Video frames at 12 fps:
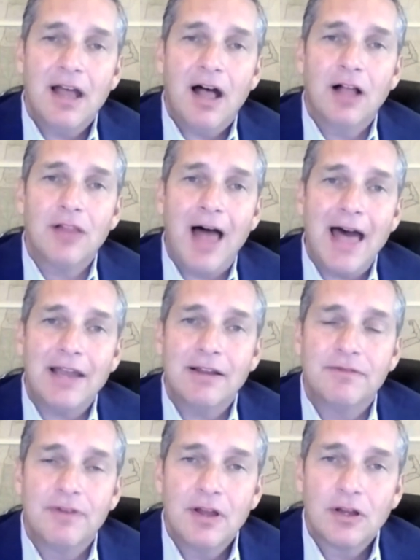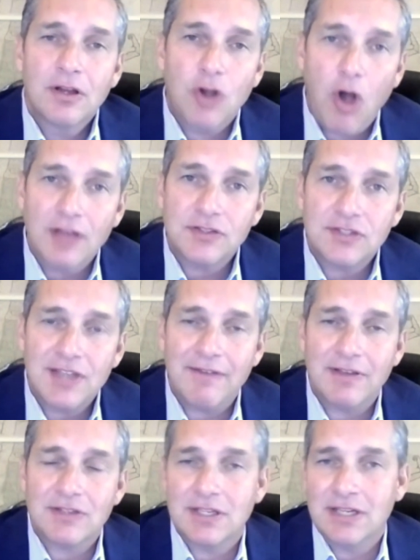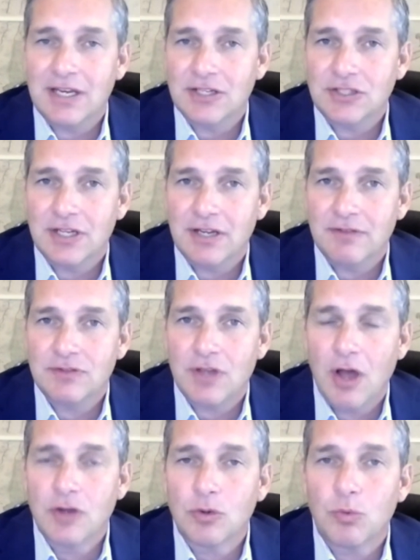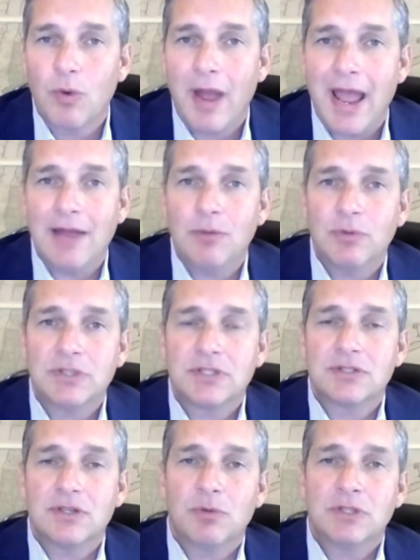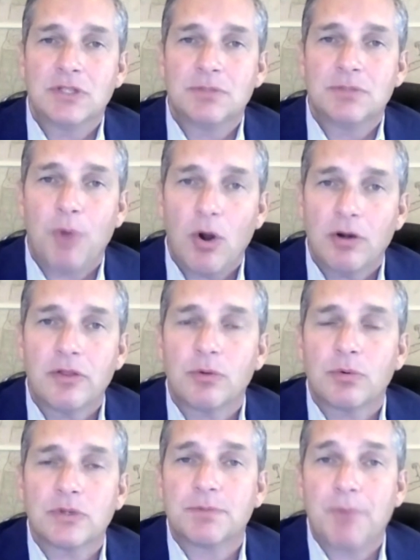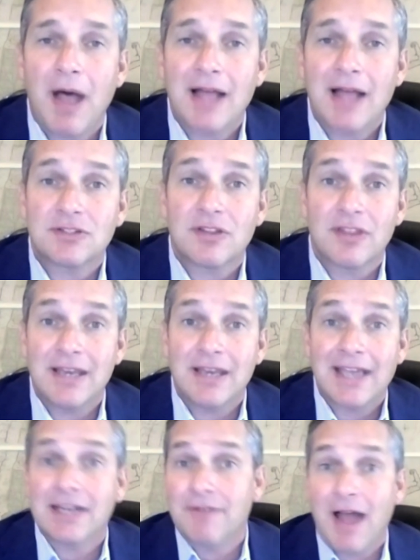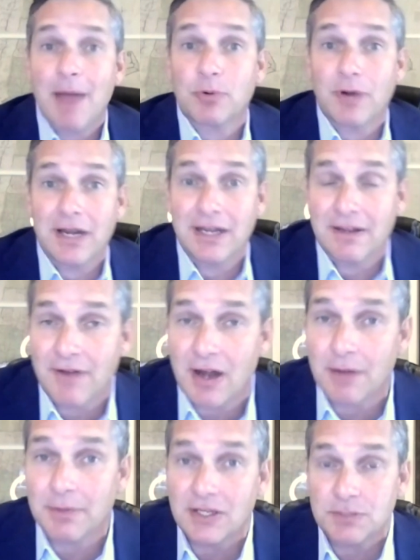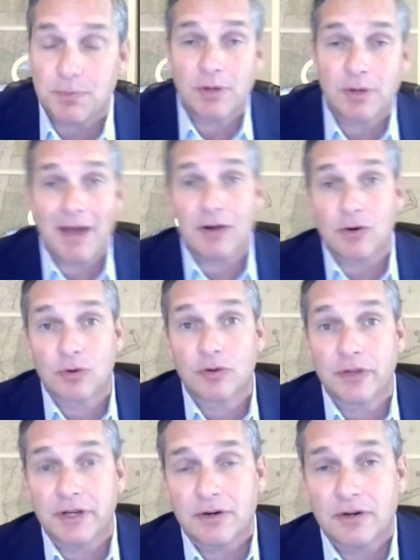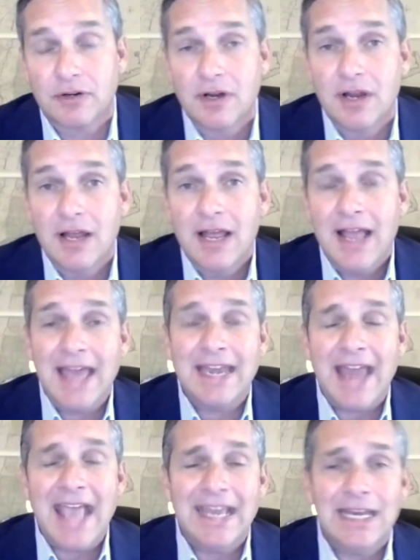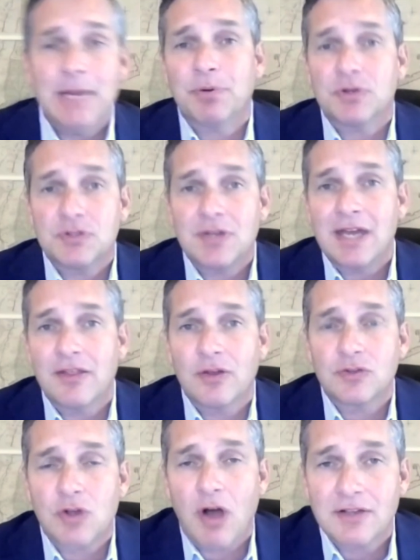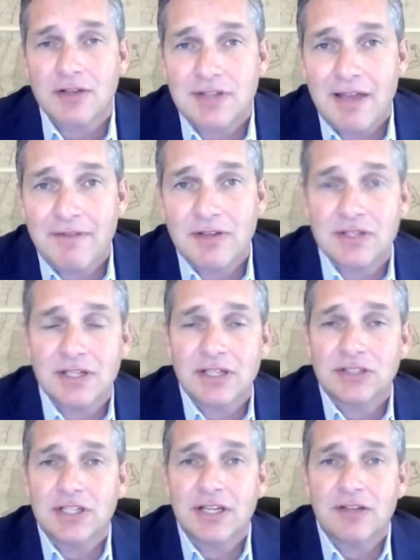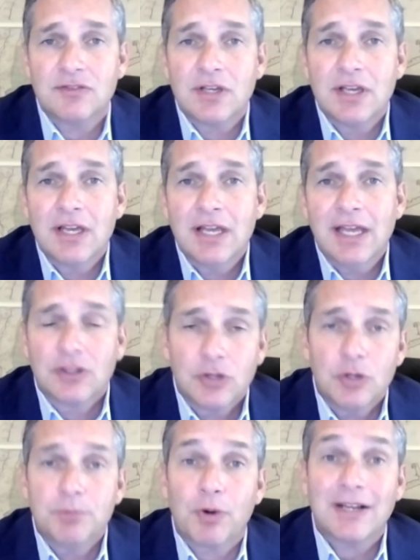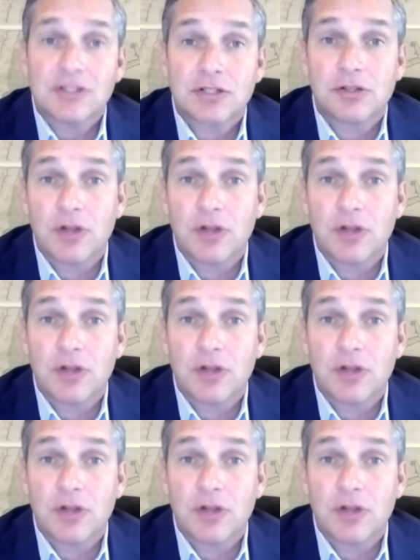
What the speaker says: a lot of cost savings initiatives underway, which is part of the response to the negative operating environment I spoke about earlier. And 80% of those cost savings initiatives include branch